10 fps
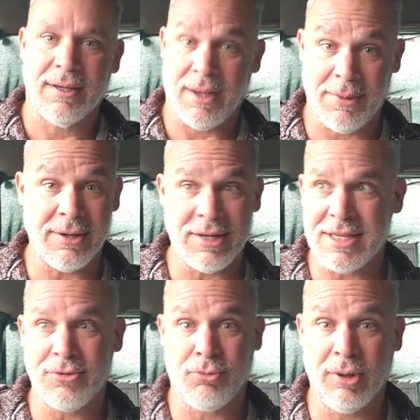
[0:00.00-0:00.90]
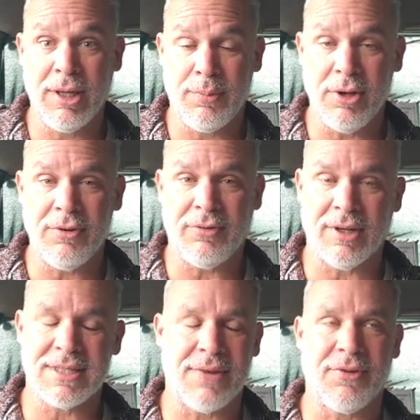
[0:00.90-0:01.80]
I mean, it's really beautiful,
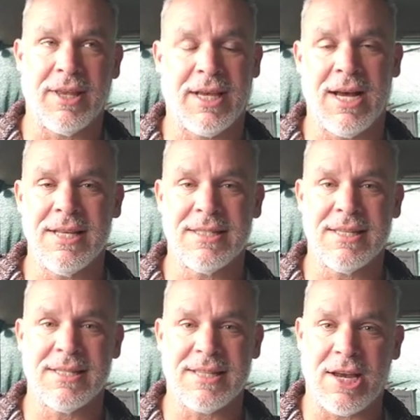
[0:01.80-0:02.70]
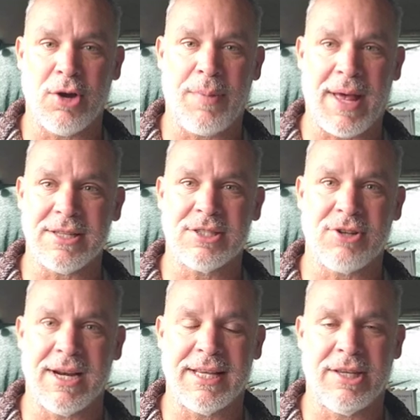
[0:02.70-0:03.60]
except for the guns and the psychopaths
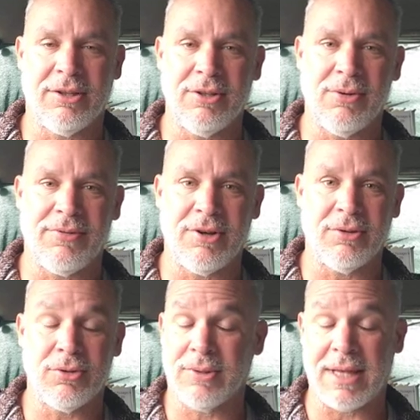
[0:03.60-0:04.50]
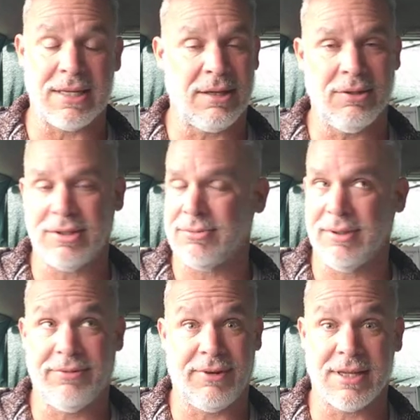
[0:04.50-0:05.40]
trying to kill you if you don't do what they tell you. It's
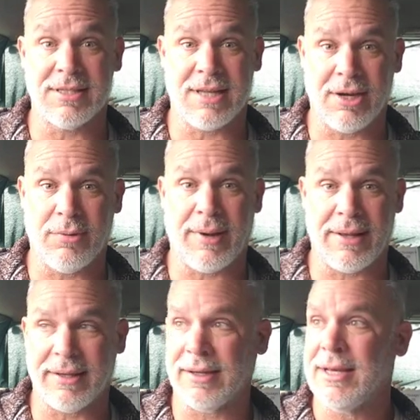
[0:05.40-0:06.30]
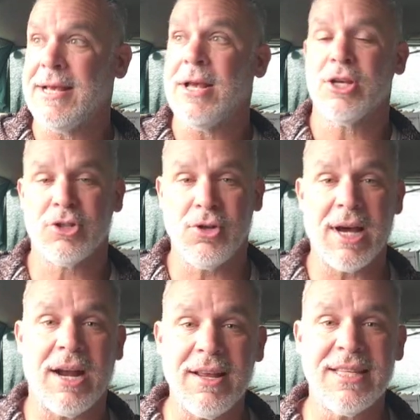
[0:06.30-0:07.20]
really fucking psychopathic. So you
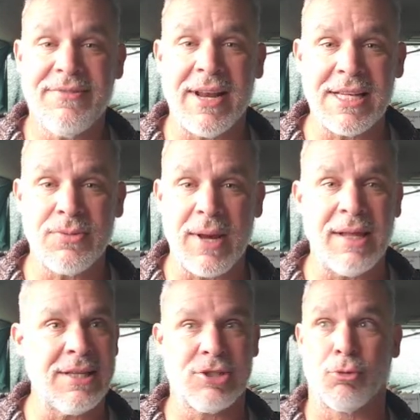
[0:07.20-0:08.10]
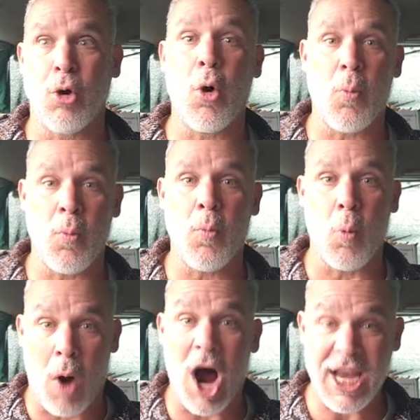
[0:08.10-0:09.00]
got all these Venezuelans
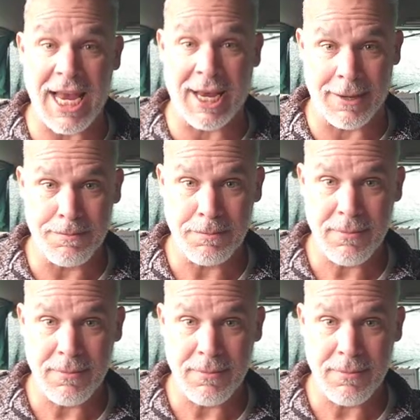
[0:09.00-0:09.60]
walking